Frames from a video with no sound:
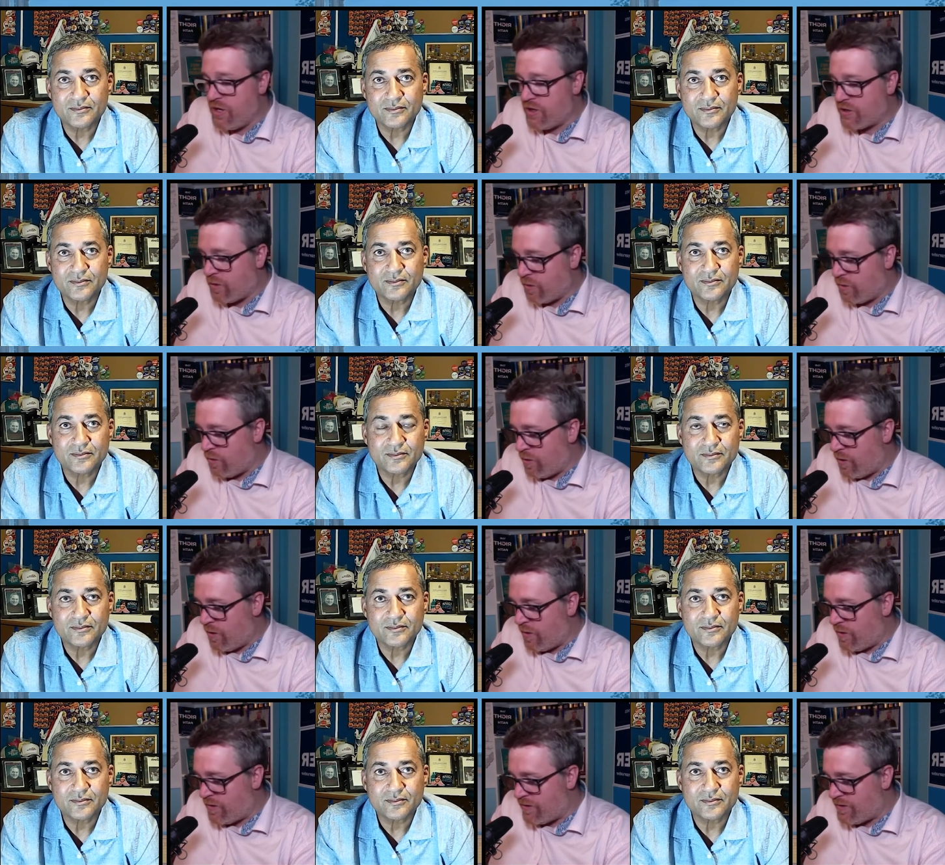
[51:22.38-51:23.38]
Speaker 1: So,
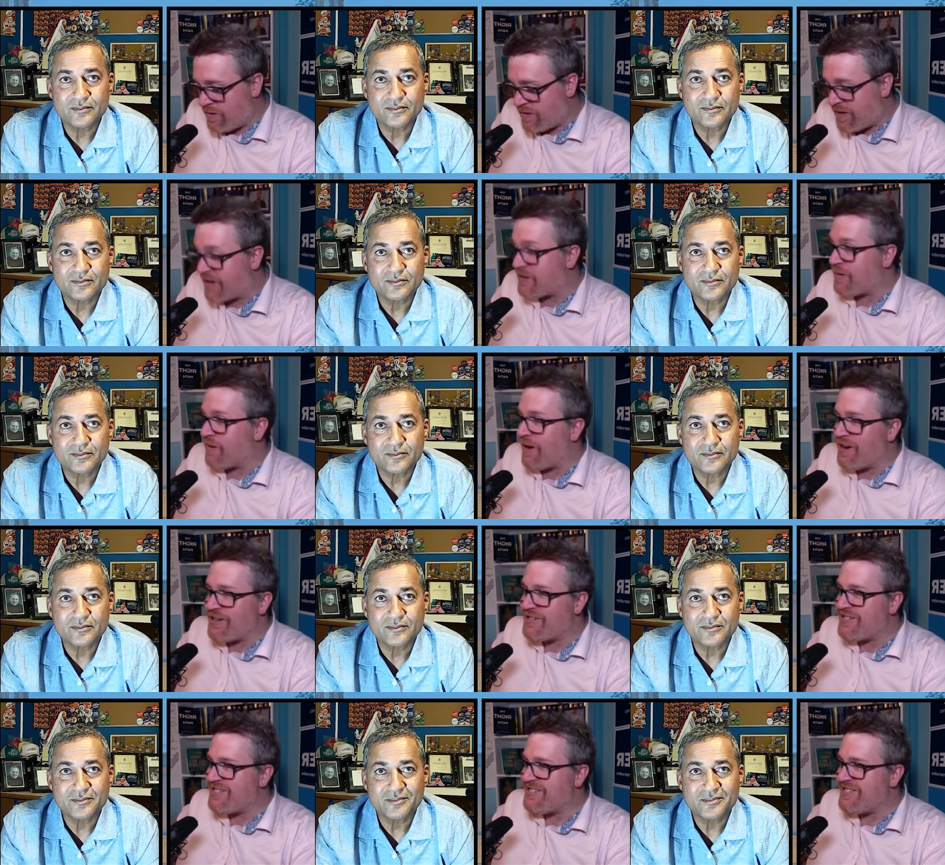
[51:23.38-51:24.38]
Dr. Raj,
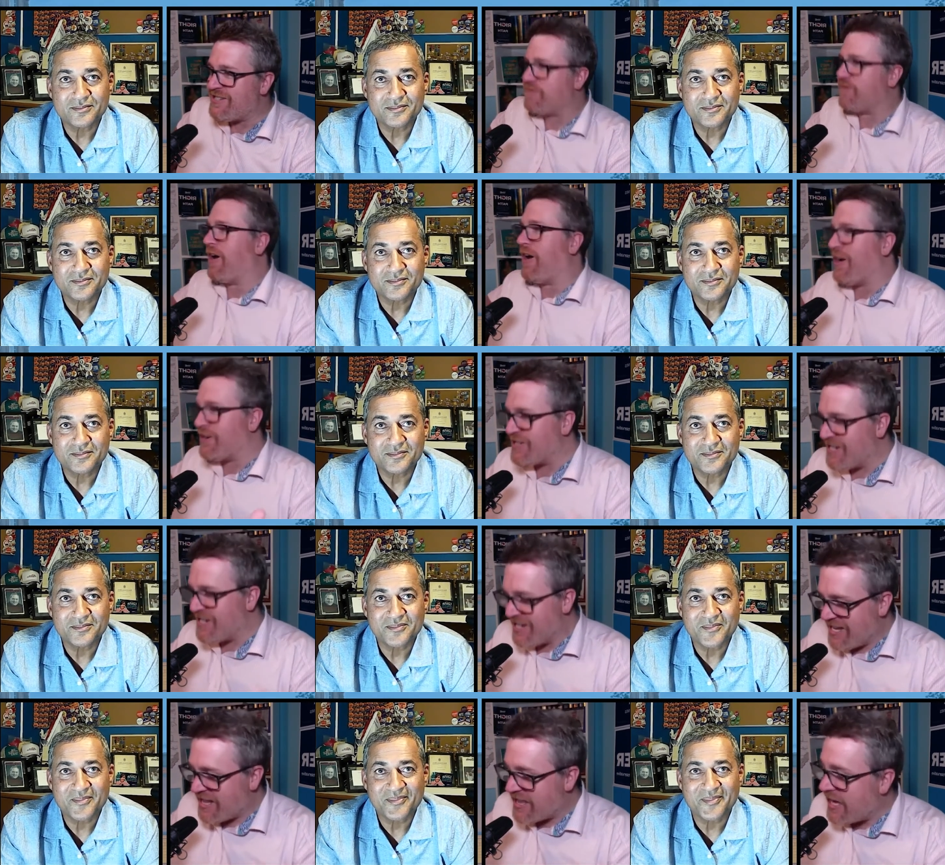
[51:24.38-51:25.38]
Raj,
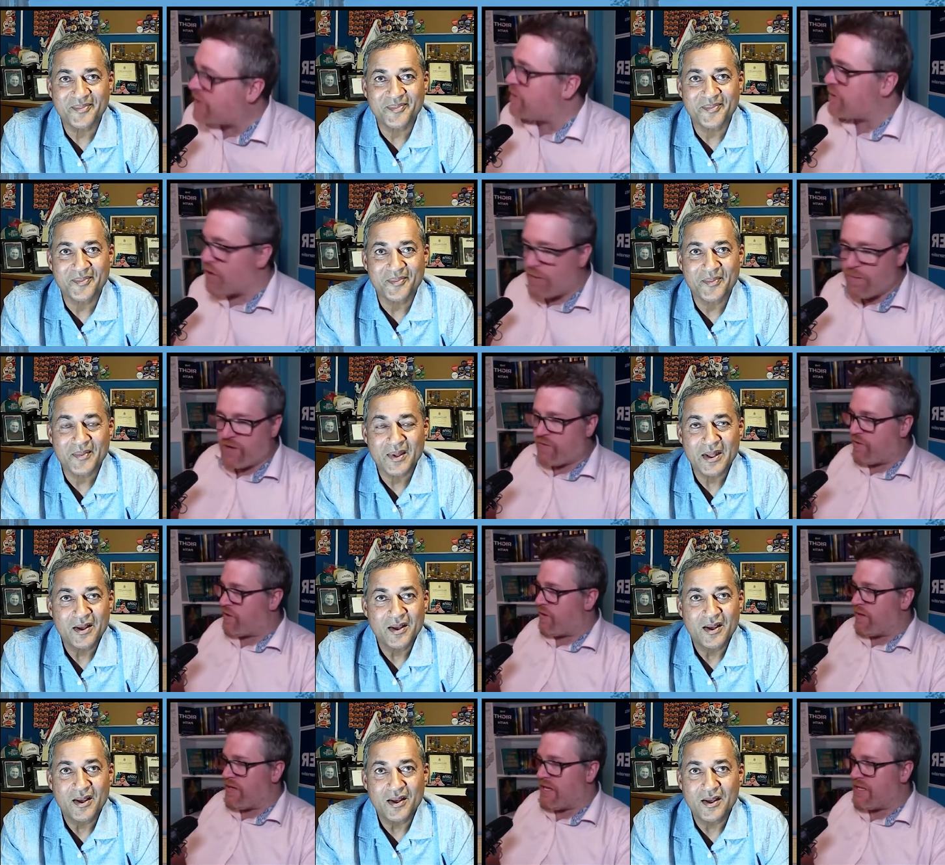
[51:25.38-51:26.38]
thank you so much for
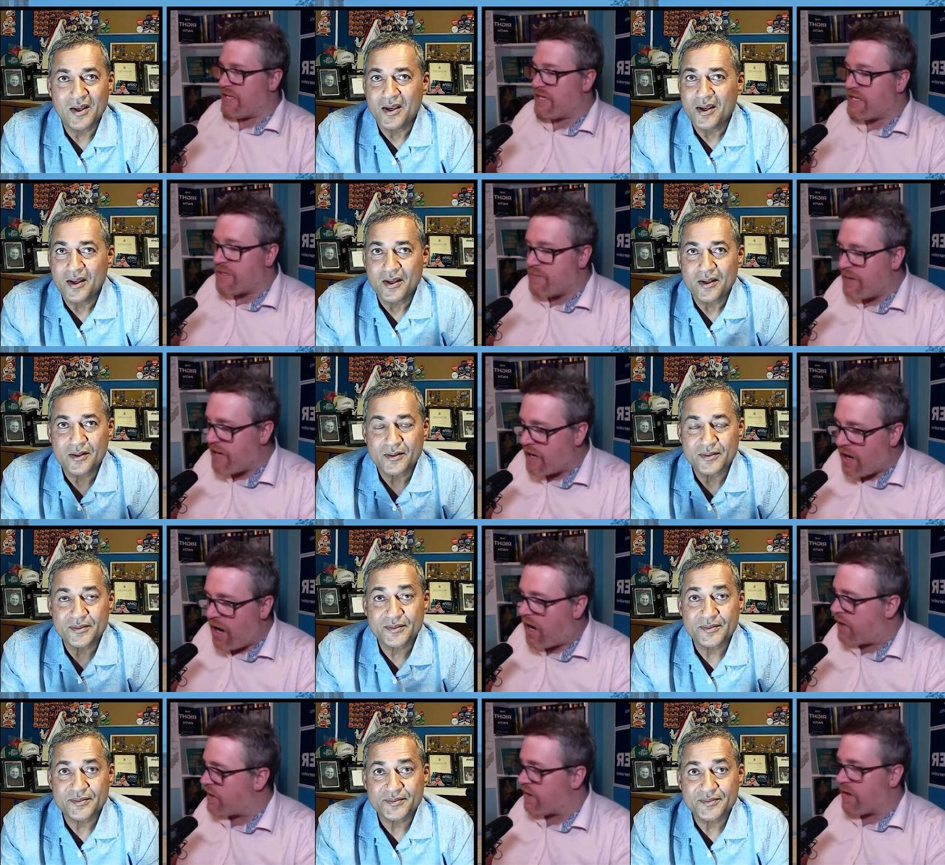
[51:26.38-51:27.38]
doing this. This has been an
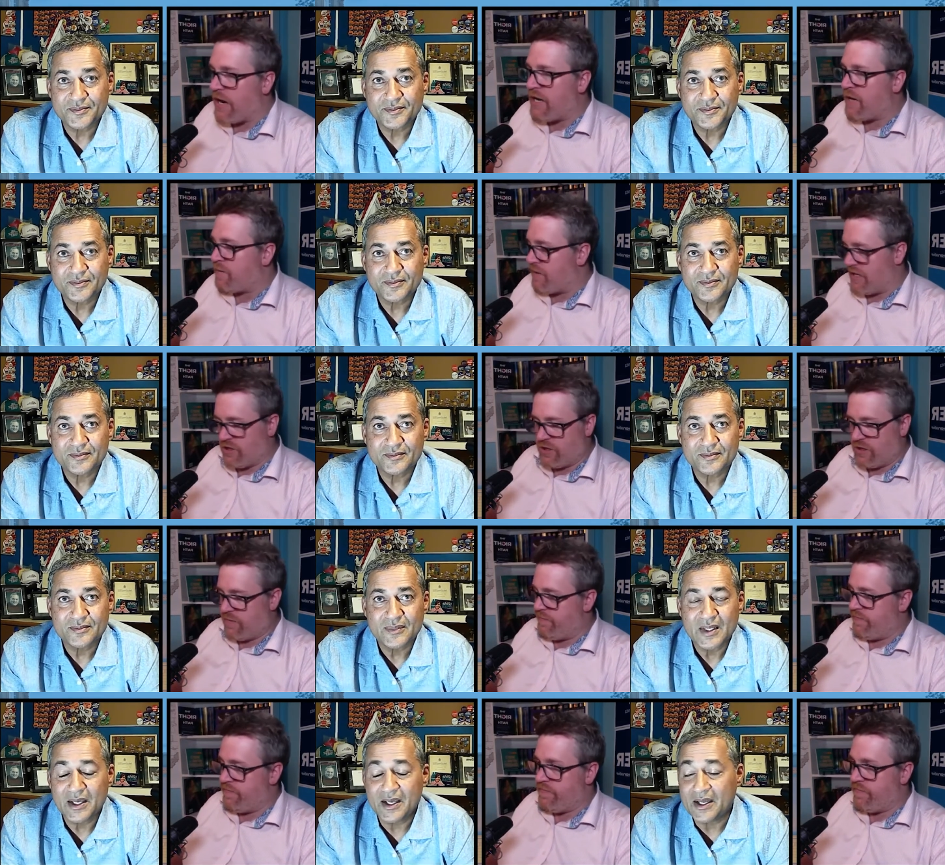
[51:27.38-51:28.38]
honor and a pleasure.
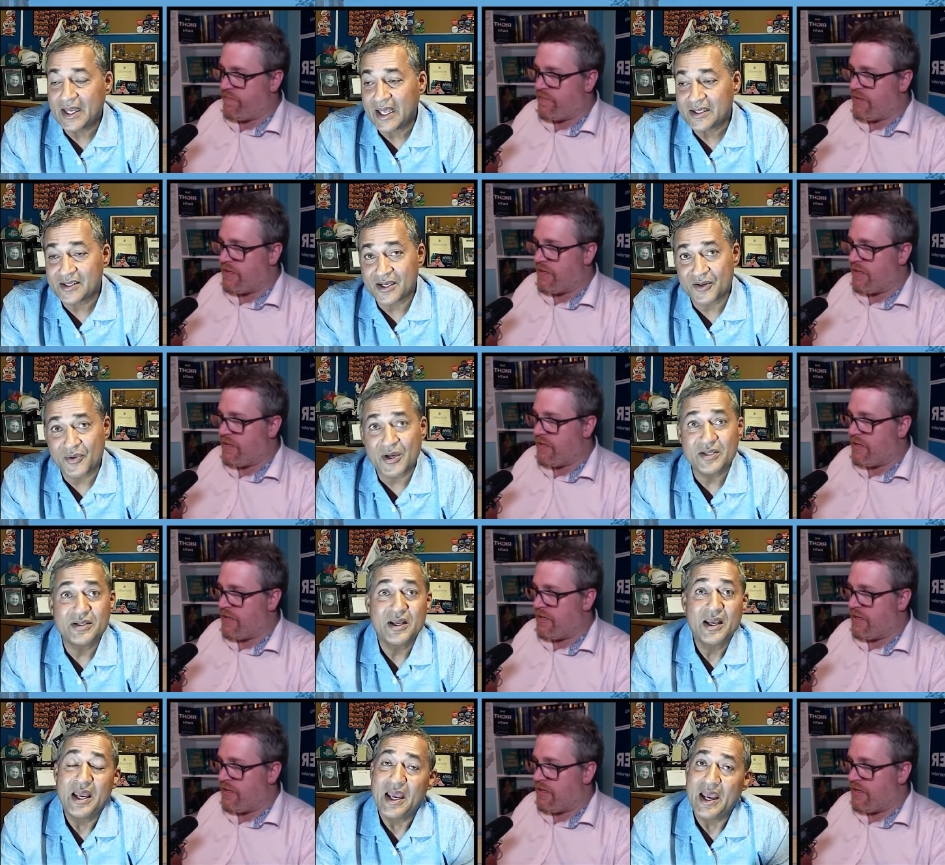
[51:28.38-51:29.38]
Speaker 2: It has, and Chris,
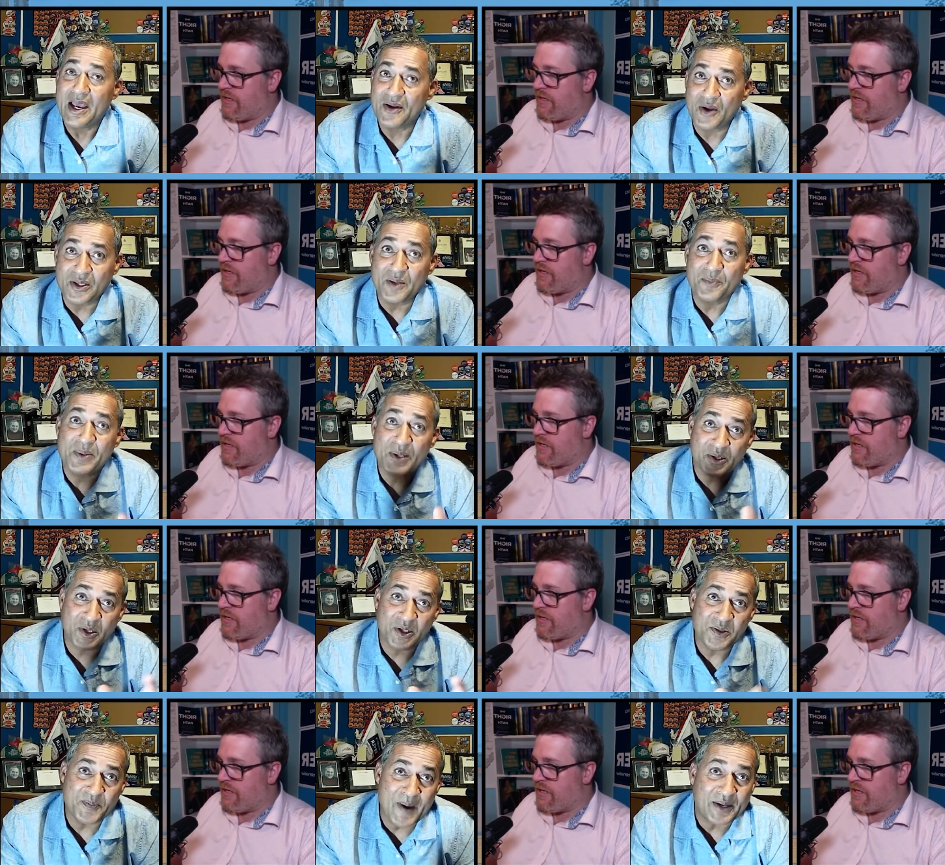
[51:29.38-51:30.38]
and on the
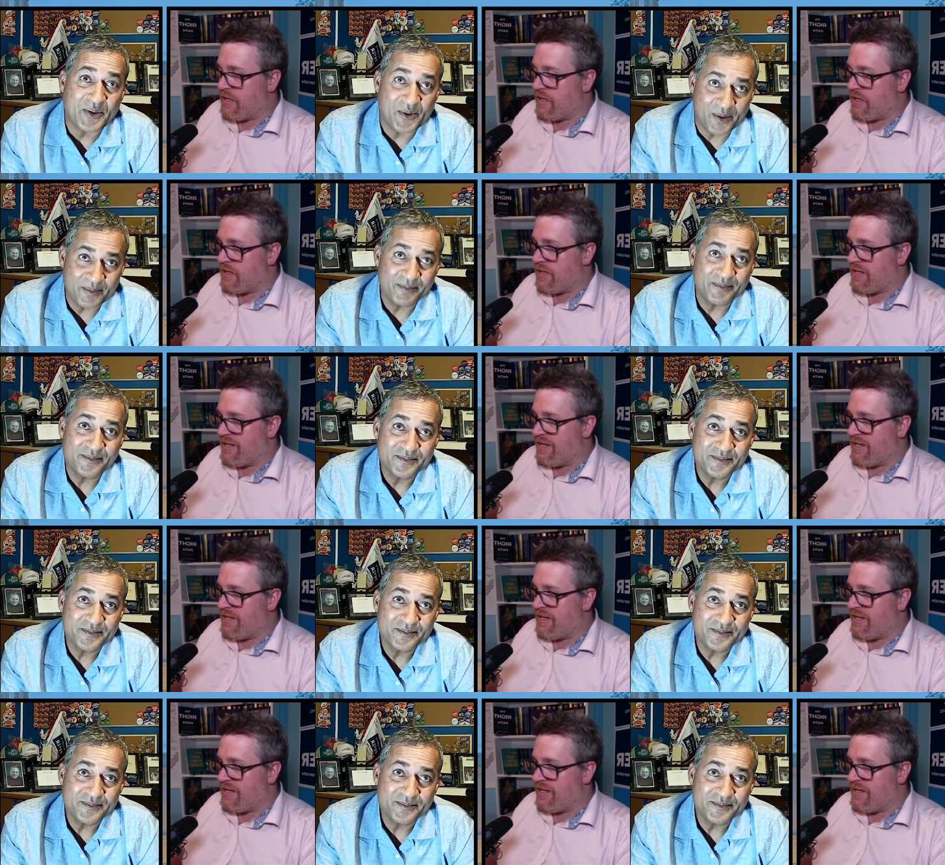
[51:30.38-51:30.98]
political spectrum,